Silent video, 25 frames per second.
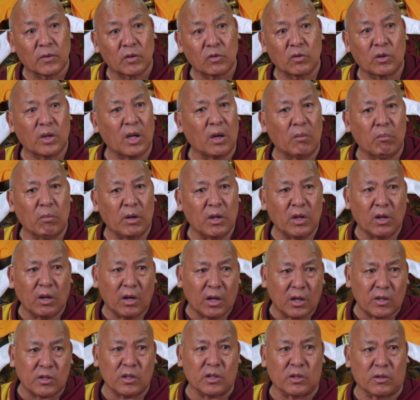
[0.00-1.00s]
So there are many
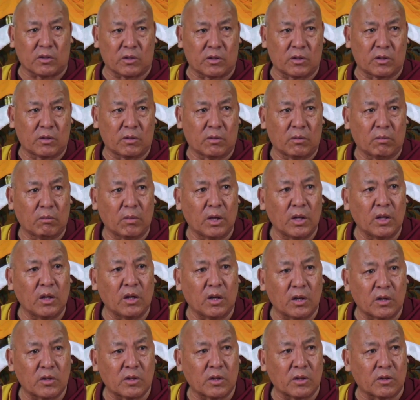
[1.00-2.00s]
reasons, many
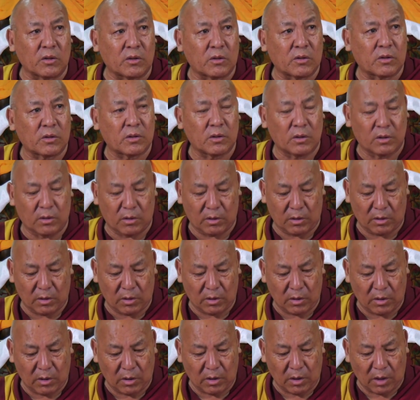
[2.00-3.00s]
reasons
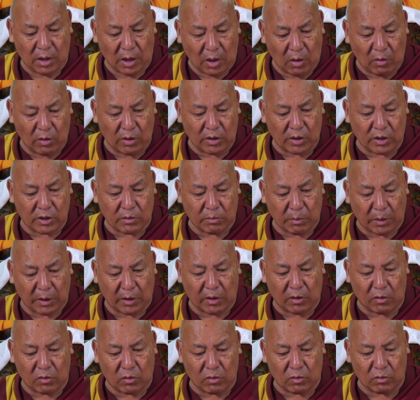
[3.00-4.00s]
how it is
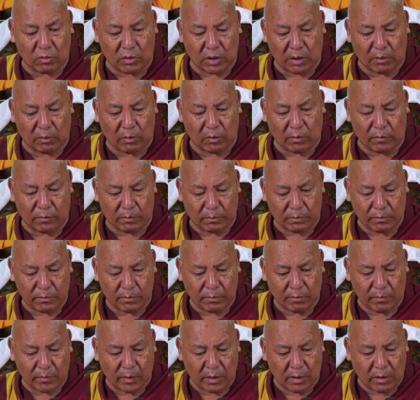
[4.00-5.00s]
better to develop
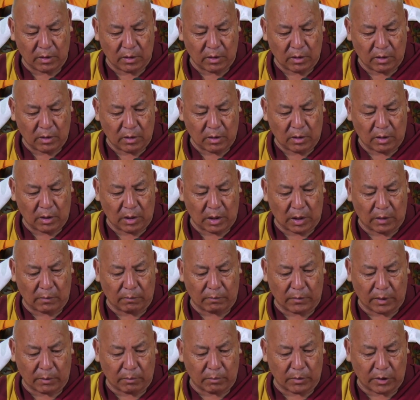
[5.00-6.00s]

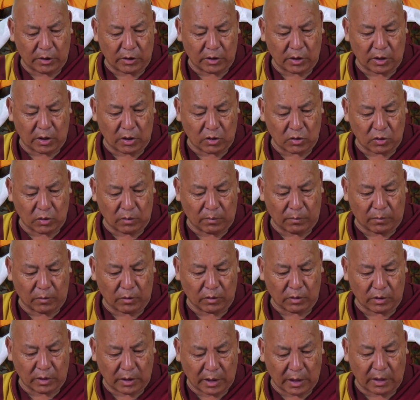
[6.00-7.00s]
love, compassion and so
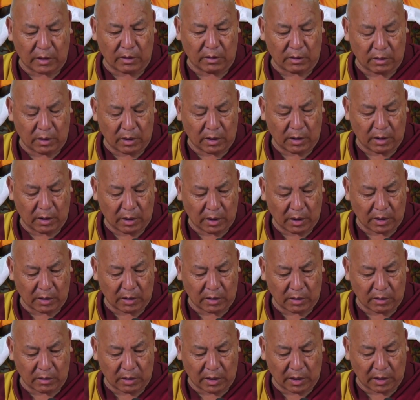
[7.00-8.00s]
forth than
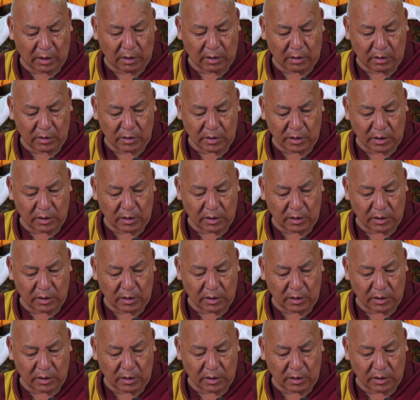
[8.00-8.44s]
hatred, anger,